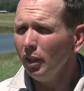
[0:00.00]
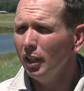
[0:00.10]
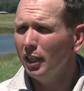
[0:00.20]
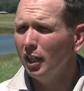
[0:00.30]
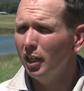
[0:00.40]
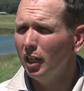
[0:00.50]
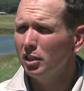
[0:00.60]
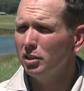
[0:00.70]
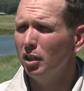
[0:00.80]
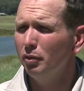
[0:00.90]
and that
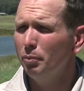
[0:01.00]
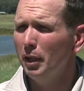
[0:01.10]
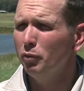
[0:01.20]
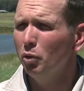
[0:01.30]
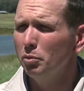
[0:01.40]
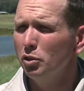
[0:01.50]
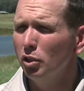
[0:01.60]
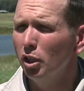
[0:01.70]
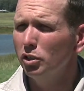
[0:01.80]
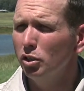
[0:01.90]
allows our platform to
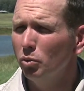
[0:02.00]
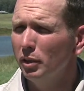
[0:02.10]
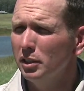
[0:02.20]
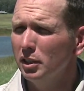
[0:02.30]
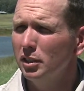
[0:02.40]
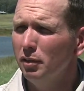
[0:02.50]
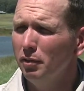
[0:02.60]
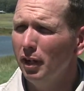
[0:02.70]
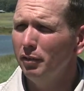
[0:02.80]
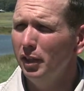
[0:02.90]
go to the
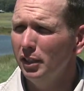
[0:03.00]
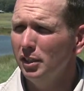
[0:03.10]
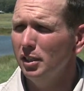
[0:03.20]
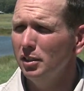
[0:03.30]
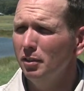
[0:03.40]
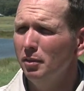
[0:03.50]
165 hectares.